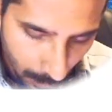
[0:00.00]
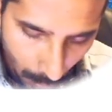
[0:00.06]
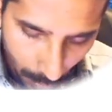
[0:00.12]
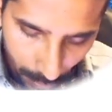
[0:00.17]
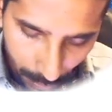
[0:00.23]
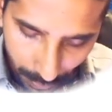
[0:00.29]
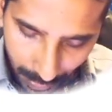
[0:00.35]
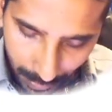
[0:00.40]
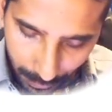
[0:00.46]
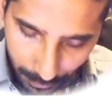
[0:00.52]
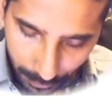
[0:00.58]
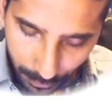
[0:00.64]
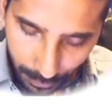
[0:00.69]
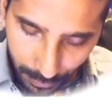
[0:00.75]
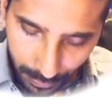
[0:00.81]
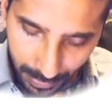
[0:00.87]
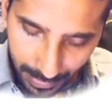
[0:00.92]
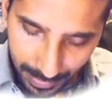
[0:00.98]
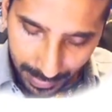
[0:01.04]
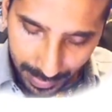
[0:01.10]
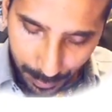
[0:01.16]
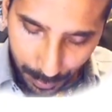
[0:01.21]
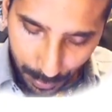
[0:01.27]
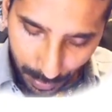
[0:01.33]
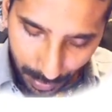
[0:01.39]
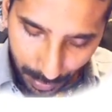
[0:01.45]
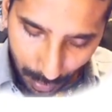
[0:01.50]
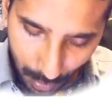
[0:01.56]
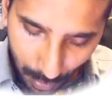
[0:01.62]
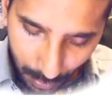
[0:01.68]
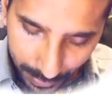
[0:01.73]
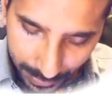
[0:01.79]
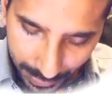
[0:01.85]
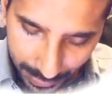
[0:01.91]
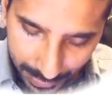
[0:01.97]
All you need to do is put in
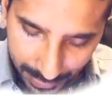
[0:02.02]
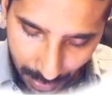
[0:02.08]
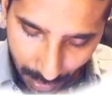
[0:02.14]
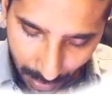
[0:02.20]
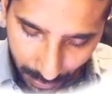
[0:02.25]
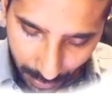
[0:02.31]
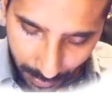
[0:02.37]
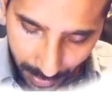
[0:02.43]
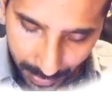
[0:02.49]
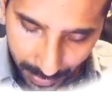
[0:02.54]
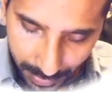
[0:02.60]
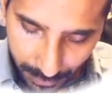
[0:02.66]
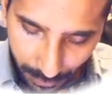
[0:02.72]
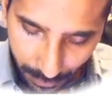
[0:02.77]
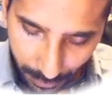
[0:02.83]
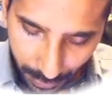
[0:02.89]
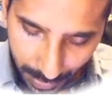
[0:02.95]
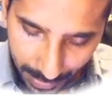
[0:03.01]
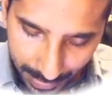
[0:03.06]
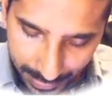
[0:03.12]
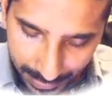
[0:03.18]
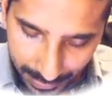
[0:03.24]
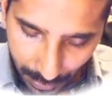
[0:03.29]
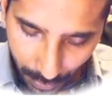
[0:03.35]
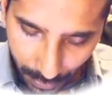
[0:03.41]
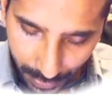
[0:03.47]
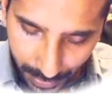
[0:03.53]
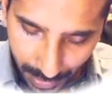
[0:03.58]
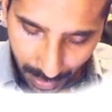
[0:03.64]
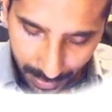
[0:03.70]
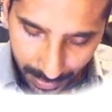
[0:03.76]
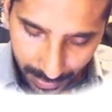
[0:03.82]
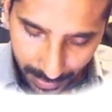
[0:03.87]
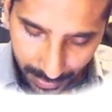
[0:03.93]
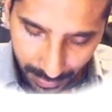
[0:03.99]
all these documents through an OCR
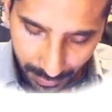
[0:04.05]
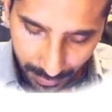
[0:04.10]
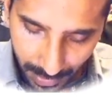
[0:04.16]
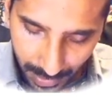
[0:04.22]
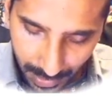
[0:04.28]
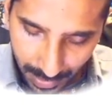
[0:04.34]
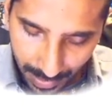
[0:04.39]
system